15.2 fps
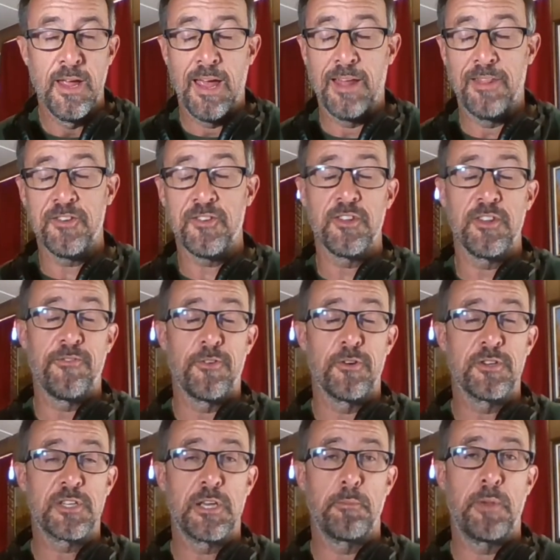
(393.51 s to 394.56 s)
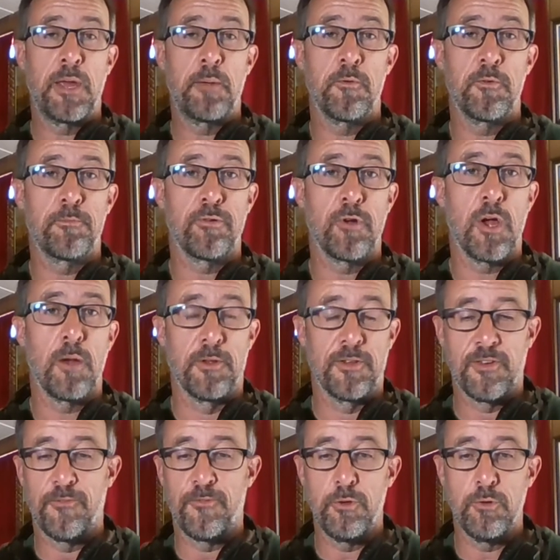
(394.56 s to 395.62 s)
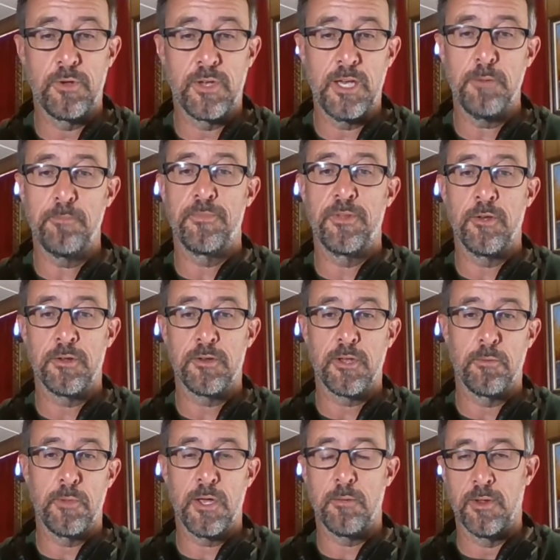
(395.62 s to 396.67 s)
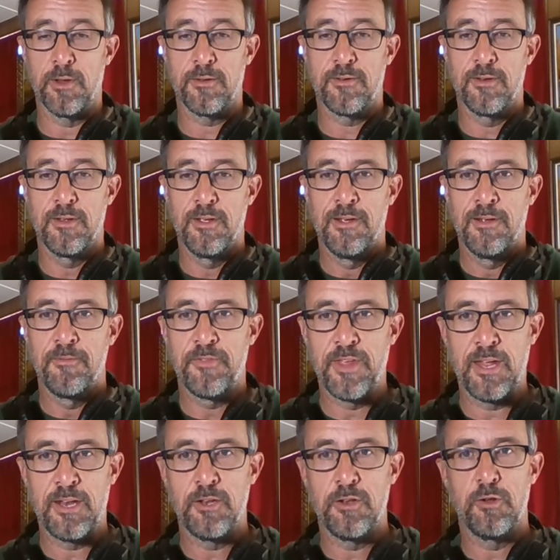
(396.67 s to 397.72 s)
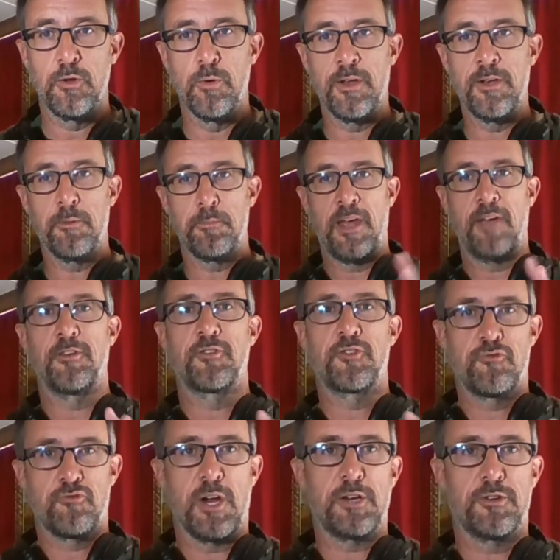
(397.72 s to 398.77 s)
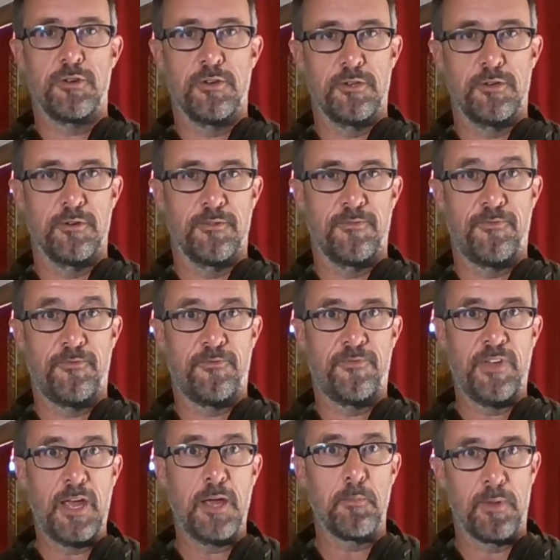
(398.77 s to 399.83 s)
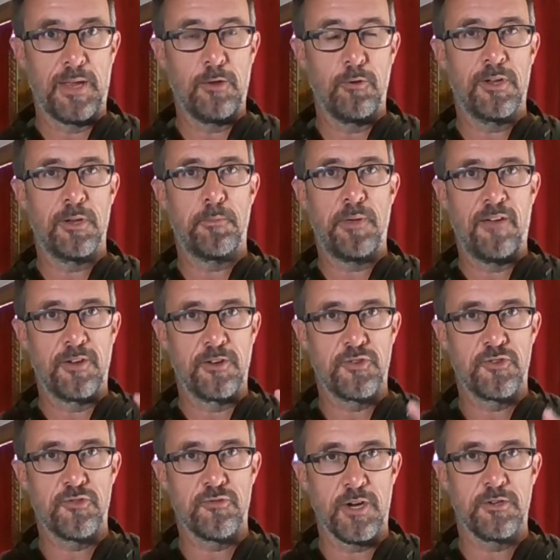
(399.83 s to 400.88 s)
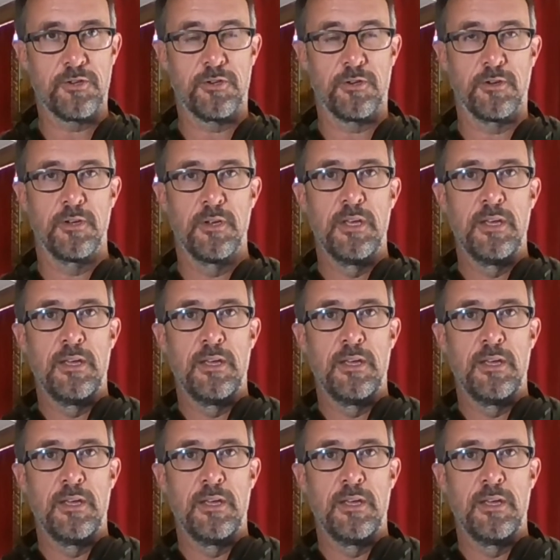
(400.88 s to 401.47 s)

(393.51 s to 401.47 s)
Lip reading: And this is the first commandment with promise. If you keep the commandments, then you end up having structure in your family. You end up having structure